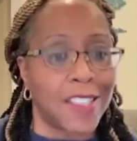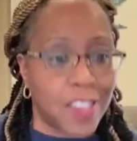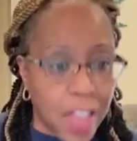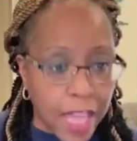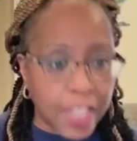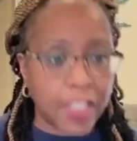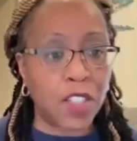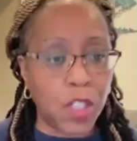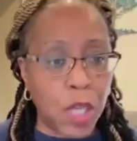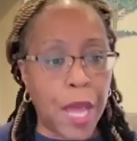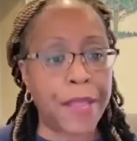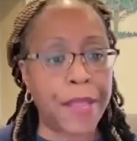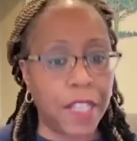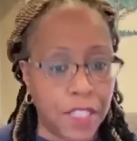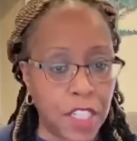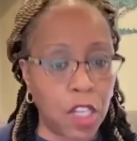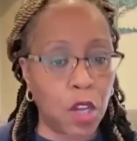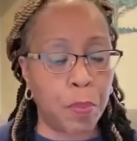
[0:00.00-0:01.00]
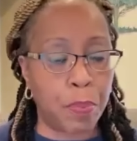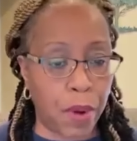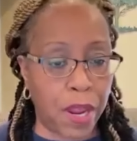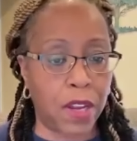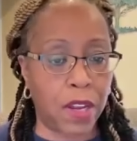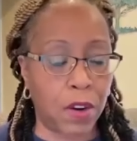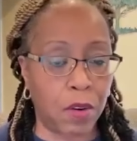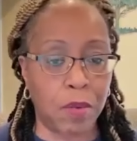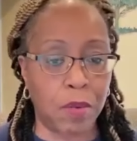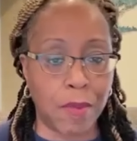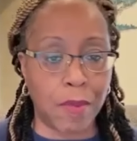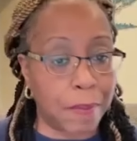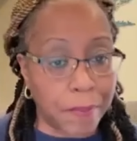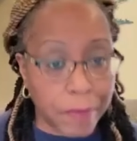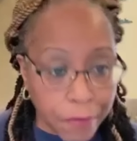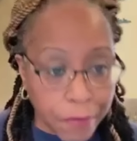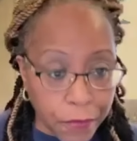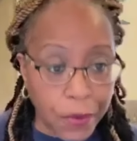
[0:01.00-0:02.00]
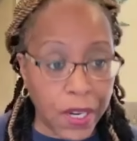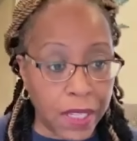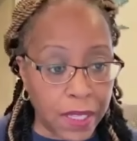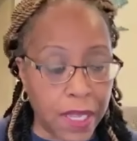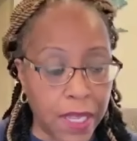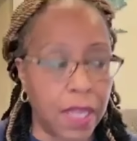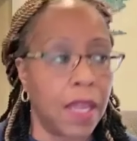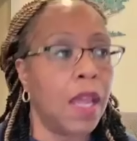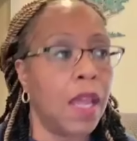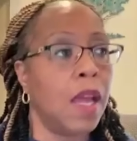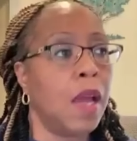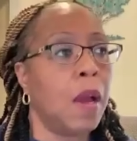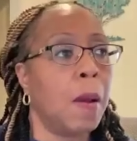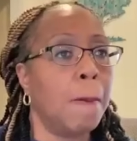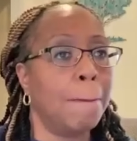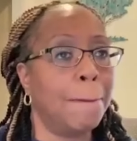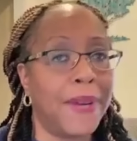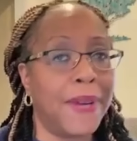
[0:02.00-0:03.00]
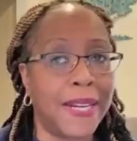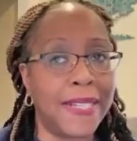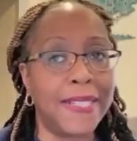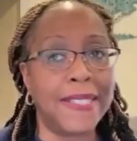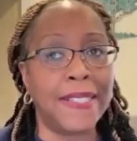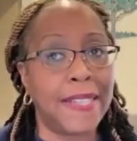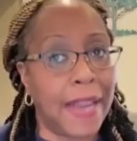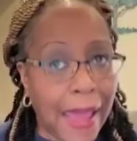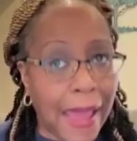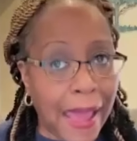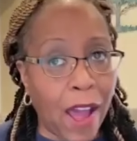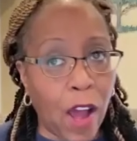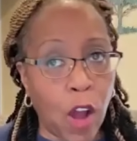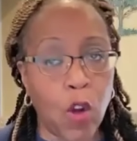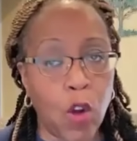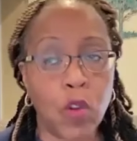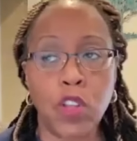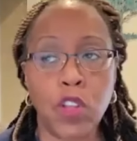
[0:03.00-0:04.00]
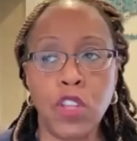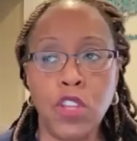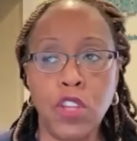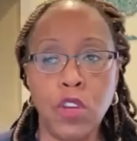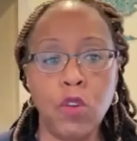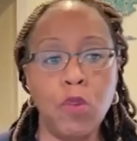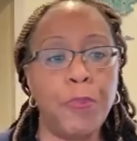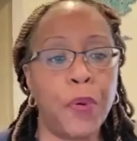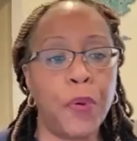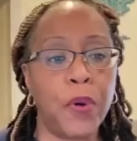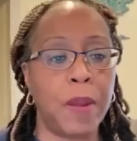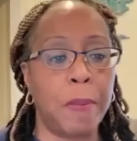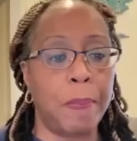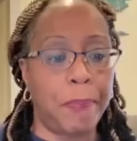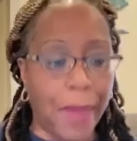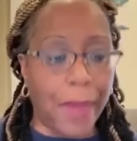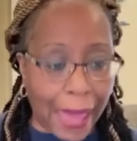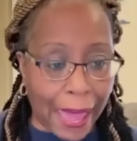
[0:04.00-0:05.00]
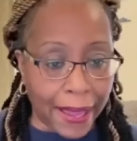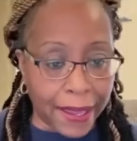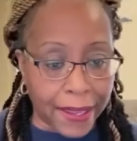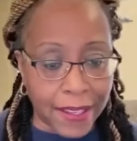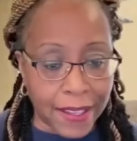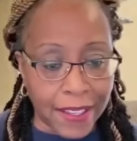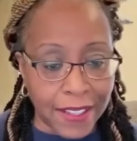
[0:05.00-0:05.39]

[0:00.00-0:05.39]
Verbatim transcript: That's not the deal breaker, really. But now you put it back.